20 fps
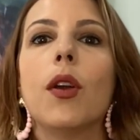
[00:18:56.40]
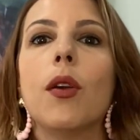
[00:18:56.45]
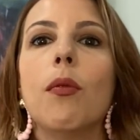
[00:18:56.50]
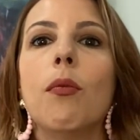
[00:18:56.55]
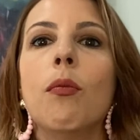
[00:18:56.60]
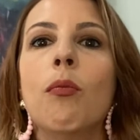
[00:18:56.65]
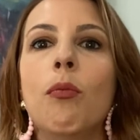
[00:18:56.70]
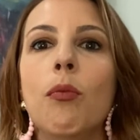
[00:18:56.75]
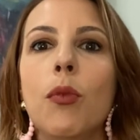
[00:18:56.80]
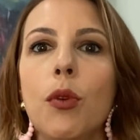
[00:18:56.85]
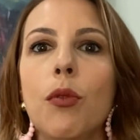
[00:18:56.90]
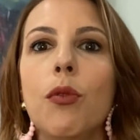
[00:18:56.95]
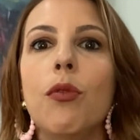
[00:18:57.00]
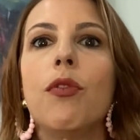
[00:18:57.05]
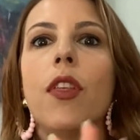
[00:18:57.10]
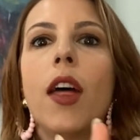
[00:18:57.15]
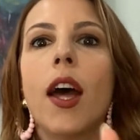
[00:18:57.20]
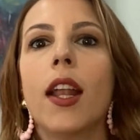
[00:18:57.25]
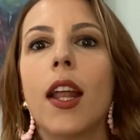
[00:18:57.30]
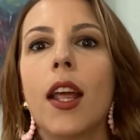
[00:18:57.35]
move
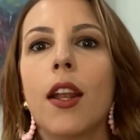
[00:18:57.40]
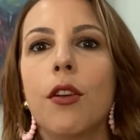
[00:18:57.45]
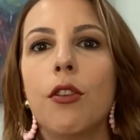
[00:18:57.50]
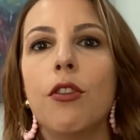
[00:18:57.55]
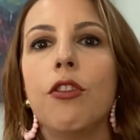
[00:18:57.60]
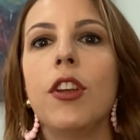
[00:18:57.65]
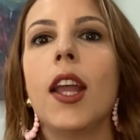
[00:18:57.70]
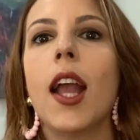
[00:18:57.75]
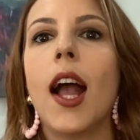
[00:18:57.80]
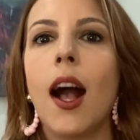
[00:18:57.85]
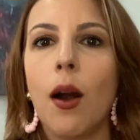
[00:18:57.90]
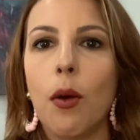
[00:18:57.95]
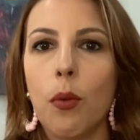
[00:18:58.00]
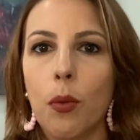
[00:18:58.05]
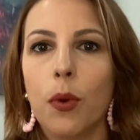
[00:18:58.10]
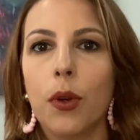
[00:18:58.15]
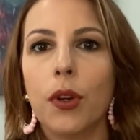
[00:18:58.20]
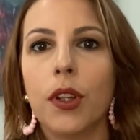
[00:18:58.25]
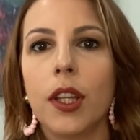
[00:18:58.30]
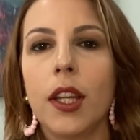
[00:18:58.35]
that energy
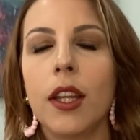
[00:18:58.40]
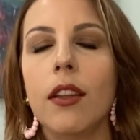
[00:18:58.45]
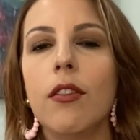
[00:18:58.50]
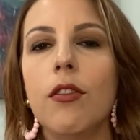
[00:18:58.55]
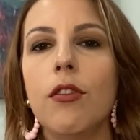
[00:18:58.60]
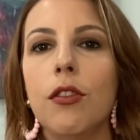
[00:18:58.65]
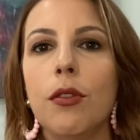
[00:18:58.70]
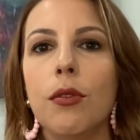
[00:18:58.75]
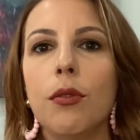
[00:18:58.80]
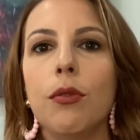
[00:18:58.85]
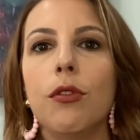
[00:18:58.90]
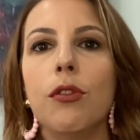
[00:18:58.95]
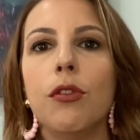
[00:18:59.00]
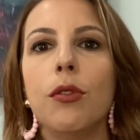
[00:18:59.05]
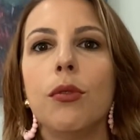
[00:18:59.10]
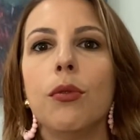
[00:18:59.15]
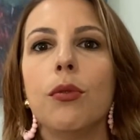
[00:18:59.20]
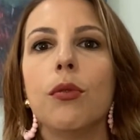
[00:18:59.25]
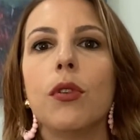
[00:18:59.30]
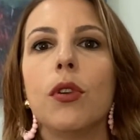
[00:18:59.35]
outwardly,
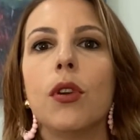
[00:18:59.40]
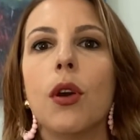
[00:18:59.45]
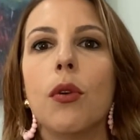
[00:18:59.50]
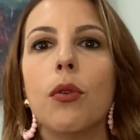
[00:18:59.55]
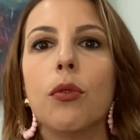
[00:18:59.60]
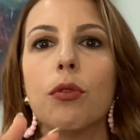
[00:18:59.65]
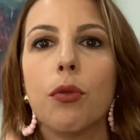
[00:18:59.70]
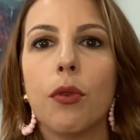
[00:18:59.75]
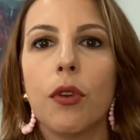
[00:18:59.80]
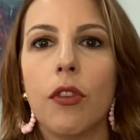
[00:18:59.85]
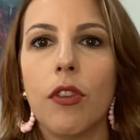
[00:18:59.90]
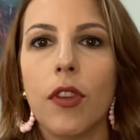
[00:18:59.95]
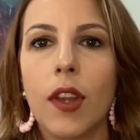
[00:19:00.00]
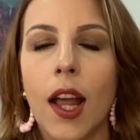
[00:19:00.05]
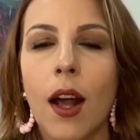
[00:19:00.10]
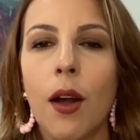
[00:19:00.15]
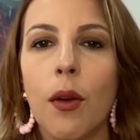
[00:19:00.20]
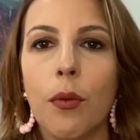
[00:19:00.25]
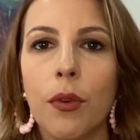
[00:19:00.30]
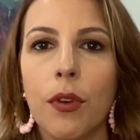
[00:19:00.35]
to go towards an
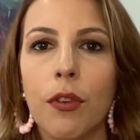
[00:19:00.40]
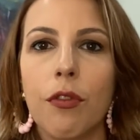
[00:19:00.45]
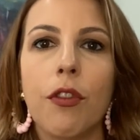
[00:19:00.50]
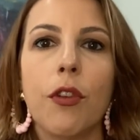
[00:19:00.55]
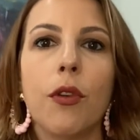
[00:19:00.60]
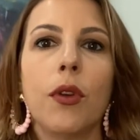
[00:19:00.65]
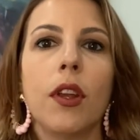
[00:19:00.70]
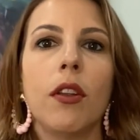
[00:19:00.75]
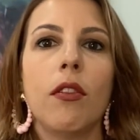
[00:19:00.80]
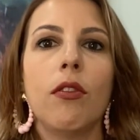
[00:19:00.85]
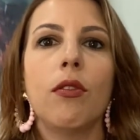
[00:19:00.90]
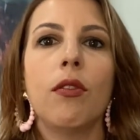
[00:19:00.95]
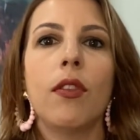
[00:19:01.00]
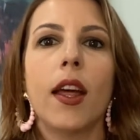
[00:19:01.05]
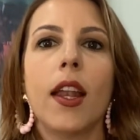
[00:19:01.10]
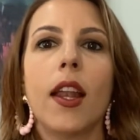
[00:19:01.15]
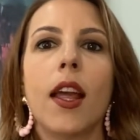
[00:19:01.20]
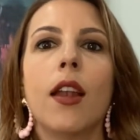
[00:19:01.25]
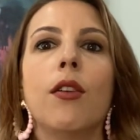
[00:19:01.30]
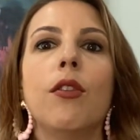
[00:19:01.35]
outward focus, so
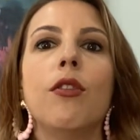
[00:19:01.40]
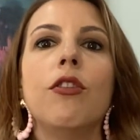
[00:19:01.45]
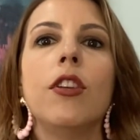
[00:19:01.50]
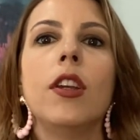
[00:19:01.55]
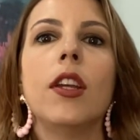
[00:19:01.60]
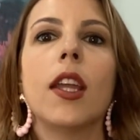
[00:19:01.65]
that energy